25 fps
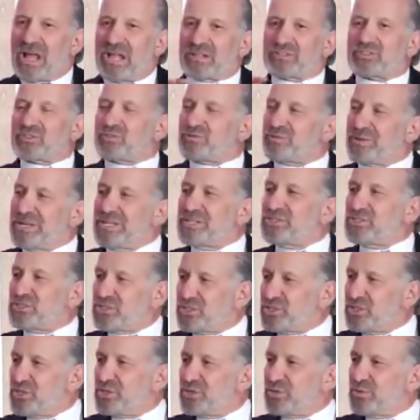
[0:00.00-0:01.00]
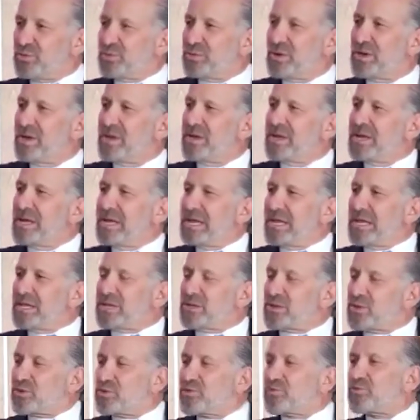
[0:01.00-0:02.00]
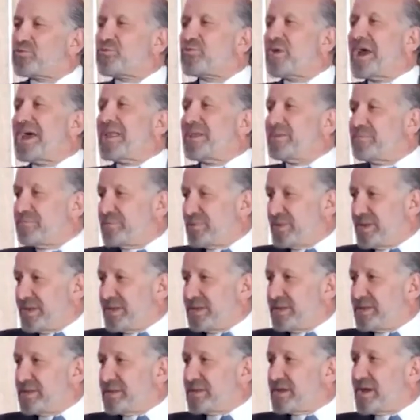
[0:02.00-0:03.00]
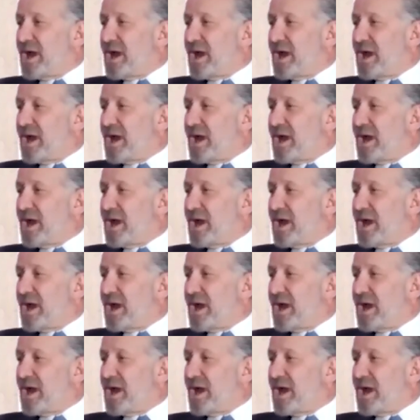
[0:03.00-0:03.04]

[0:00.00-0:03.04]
I'll treat you incredibly